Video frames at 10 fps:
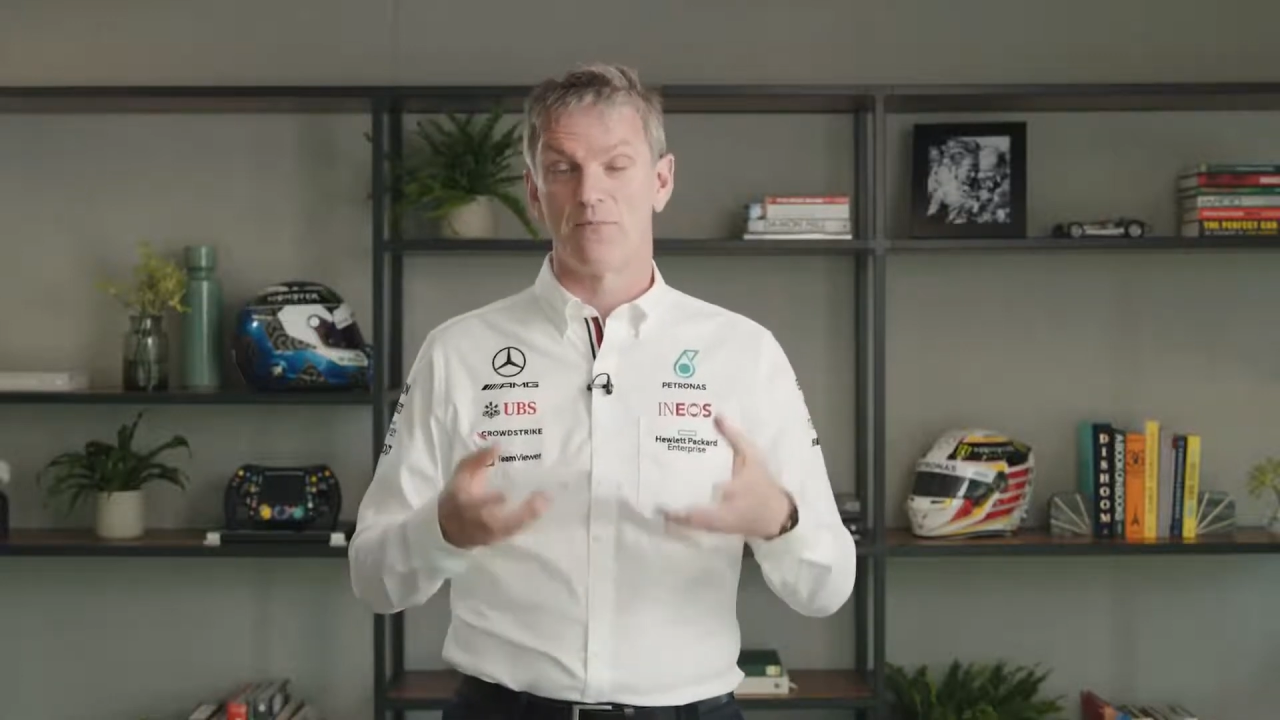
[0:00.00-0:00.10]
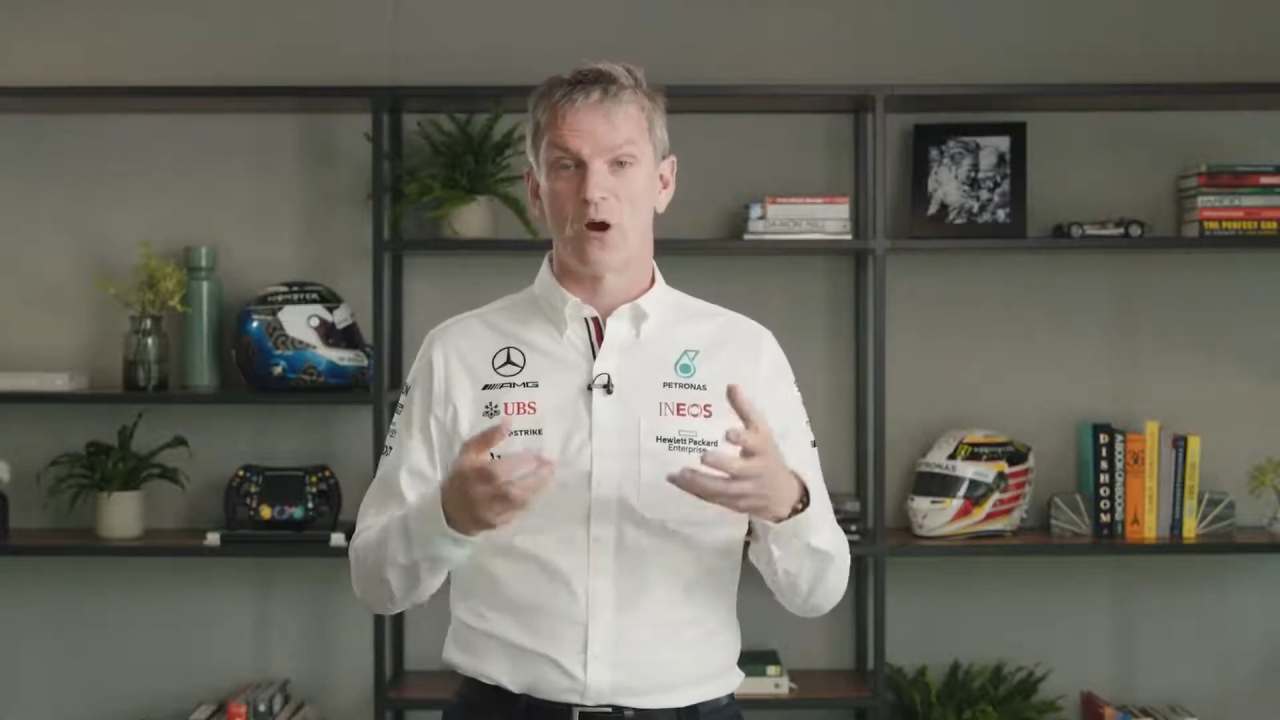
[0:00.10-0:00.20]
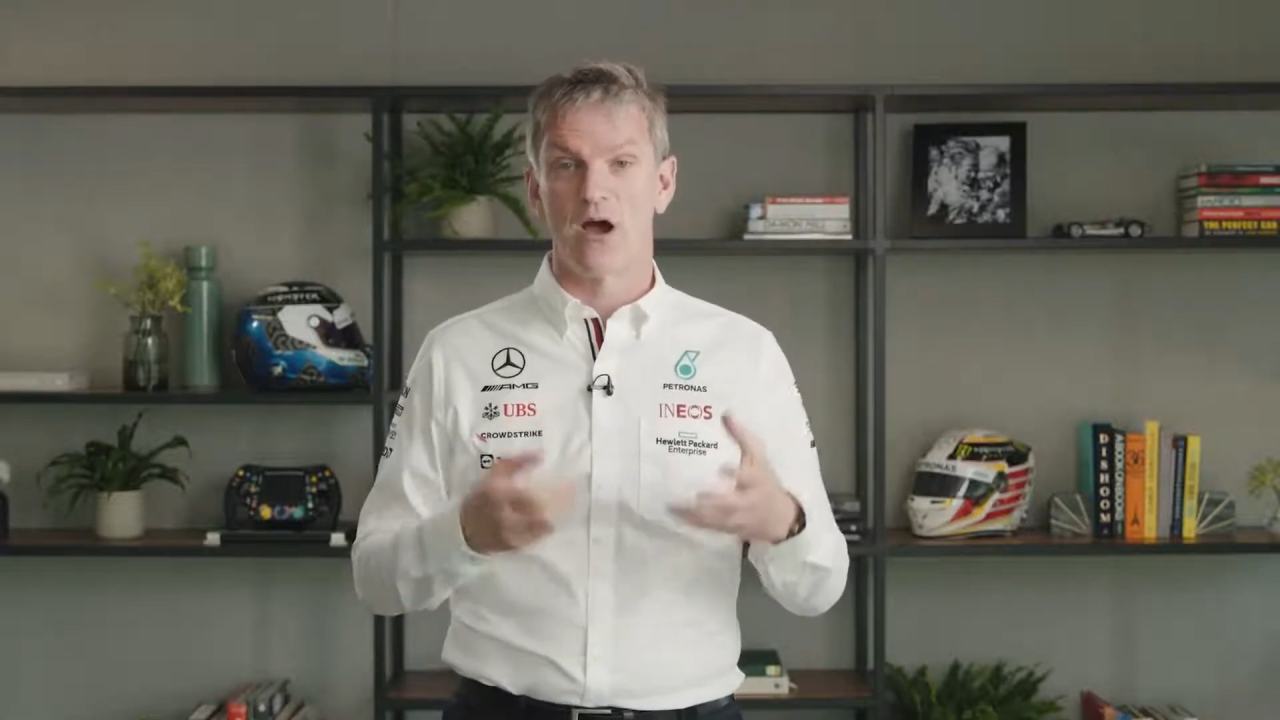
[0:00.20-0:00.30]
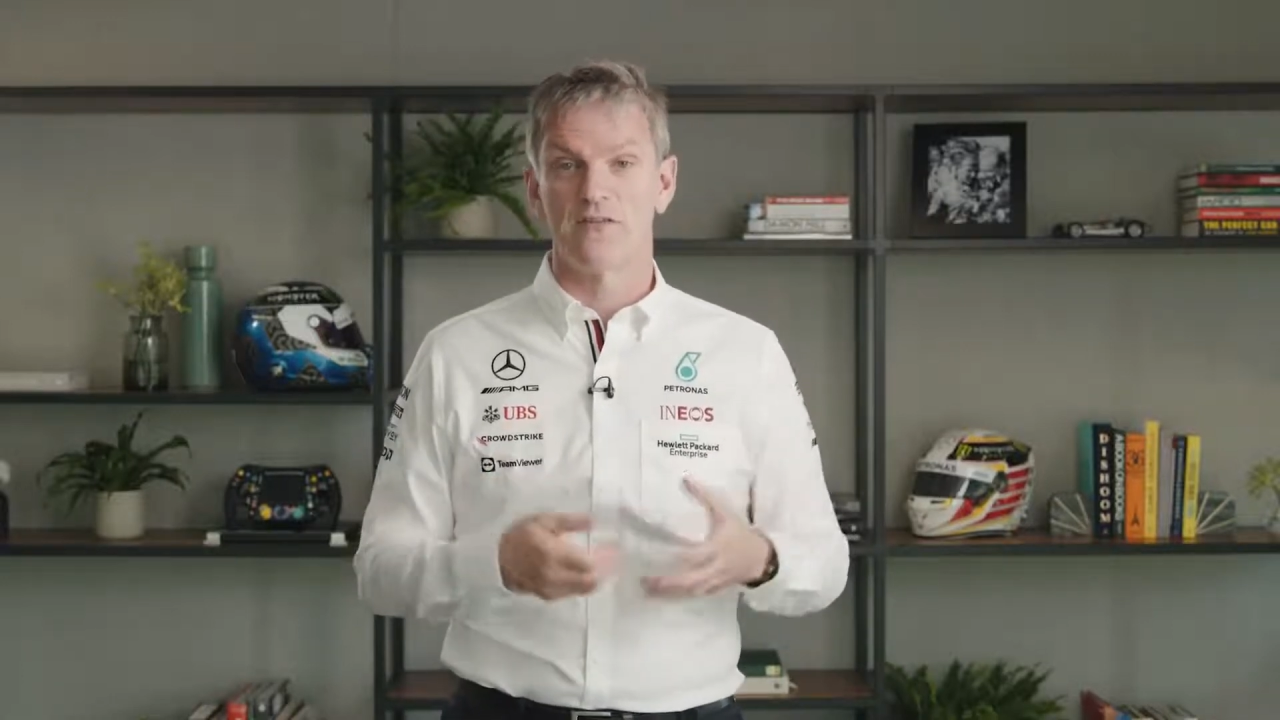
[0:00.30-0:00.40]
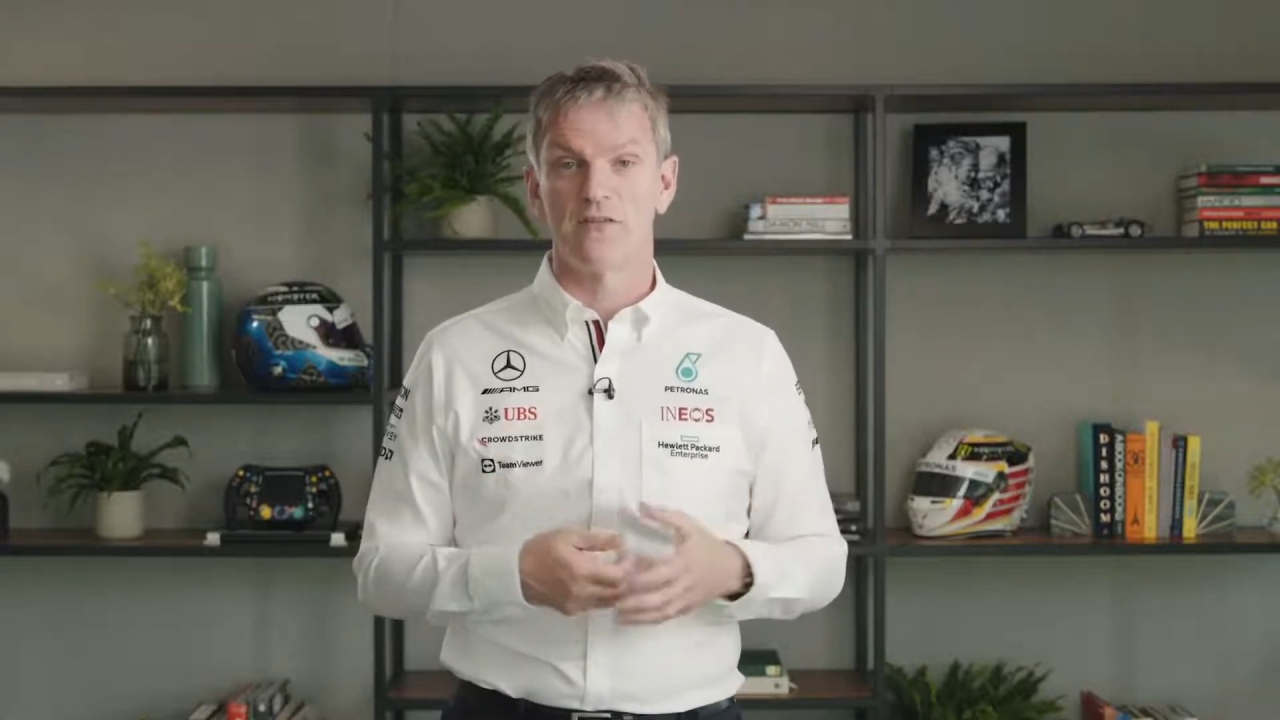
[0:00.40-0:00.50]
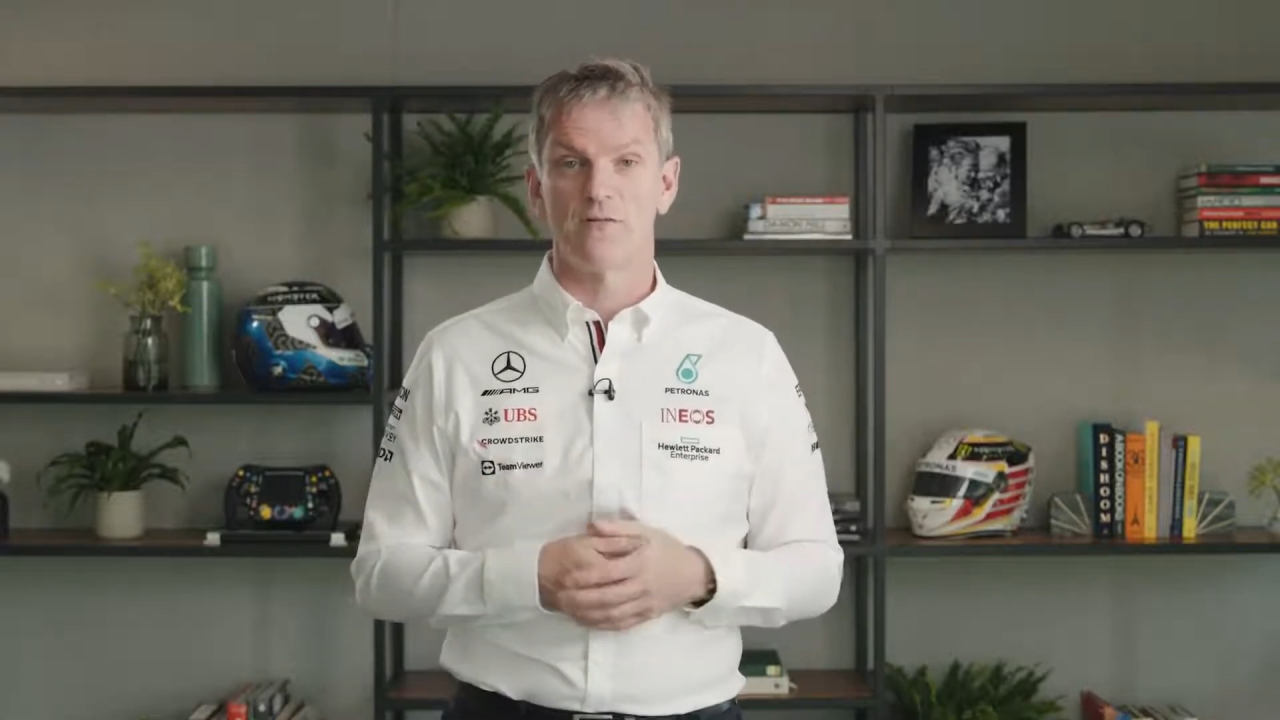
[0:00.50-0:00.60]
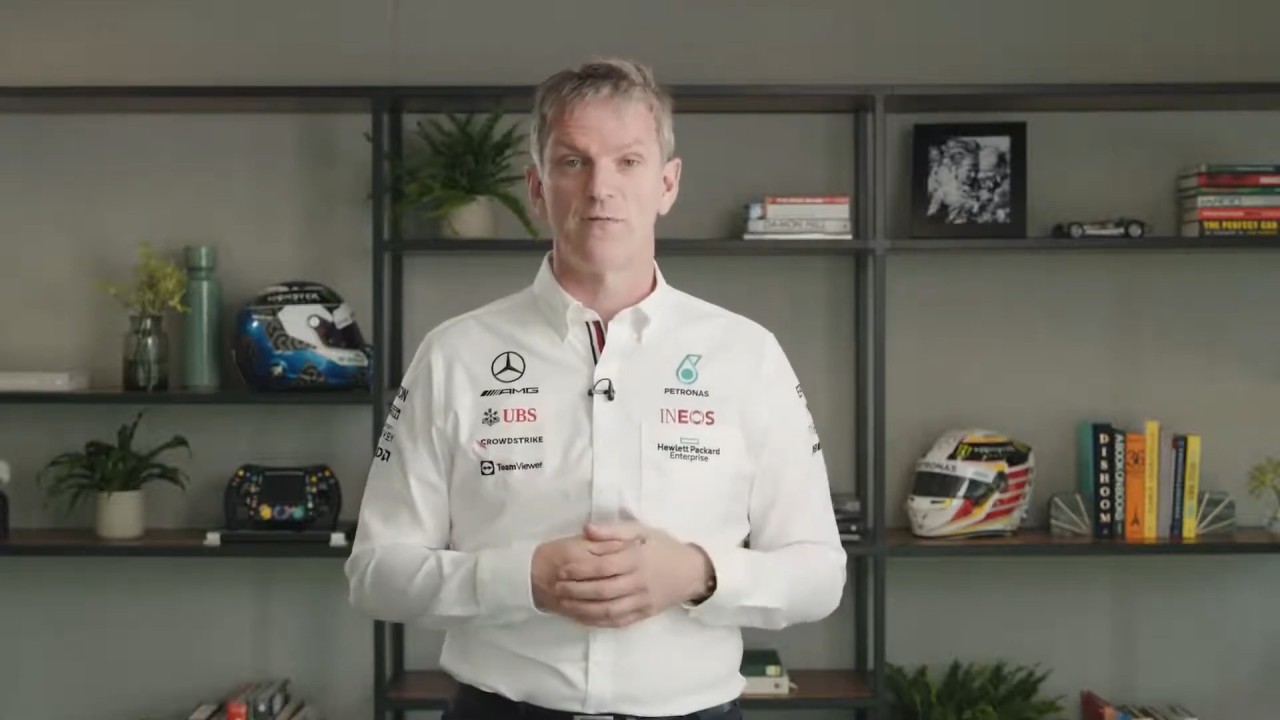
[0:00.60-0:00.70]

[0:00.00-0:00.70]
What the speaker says: prior to the